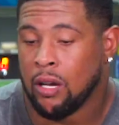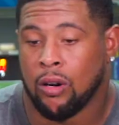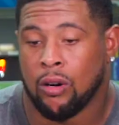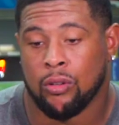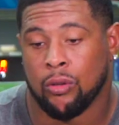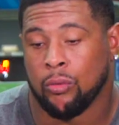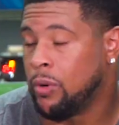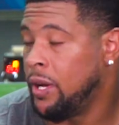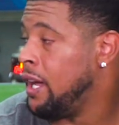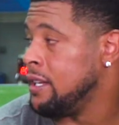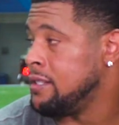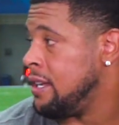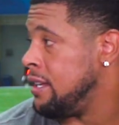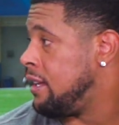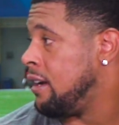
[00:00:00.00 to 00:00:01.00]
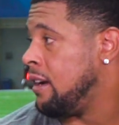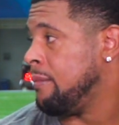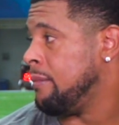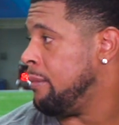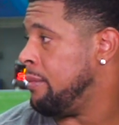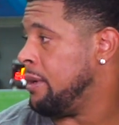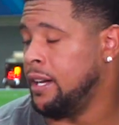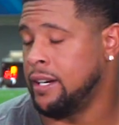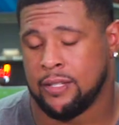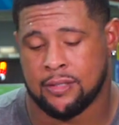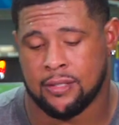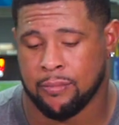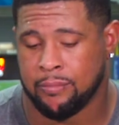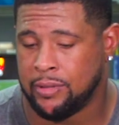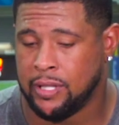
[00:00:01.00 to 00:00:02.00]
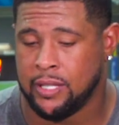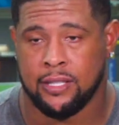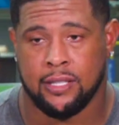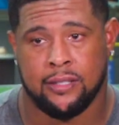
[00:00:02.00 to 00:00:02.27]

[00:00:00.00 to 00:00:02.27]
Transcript: Oh, the way I take care of my body is completely